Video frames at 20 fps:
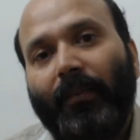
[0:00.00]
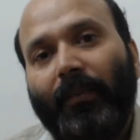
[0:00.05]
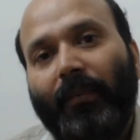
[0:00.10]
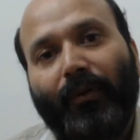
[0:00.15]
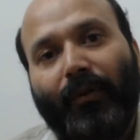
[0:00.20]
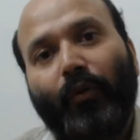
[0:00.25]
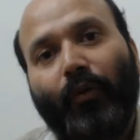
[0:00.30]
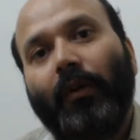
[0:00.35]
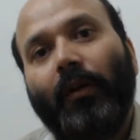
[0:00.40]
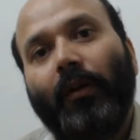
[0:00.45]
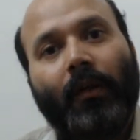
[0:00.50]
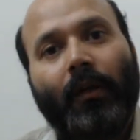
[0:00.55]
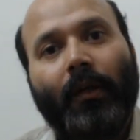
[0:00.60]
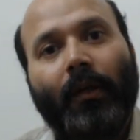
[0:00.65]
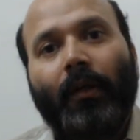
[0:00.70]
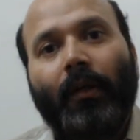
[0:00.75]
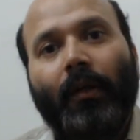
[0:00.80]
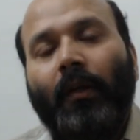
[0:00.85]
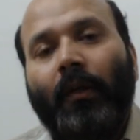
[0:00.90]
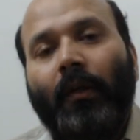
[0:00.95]
before
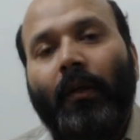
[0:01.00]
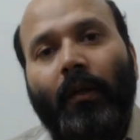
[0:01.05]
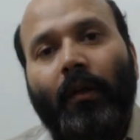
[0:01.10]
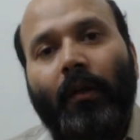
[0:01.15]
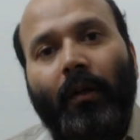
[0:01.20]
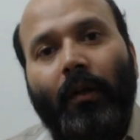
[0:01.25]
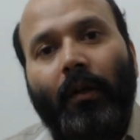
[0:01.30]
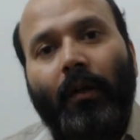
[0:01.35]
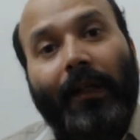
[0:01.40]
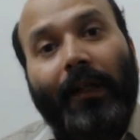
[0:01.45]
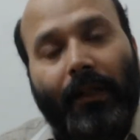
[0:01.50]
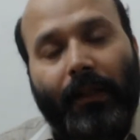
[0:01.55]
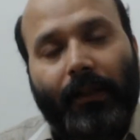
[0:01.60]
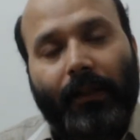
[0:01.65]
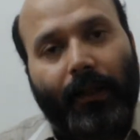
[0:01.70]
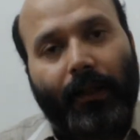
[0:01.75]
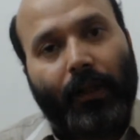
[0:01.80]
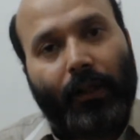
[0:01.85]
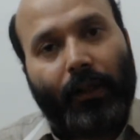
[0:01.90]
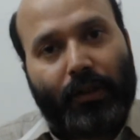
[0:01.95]

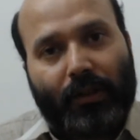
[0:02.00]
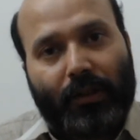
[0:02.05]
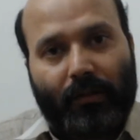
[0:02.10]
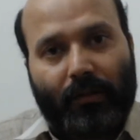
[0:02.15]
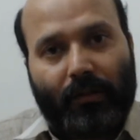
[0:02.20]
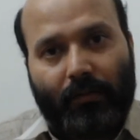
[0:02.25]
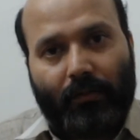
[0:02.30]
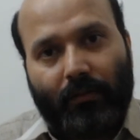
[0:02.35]
lithic age,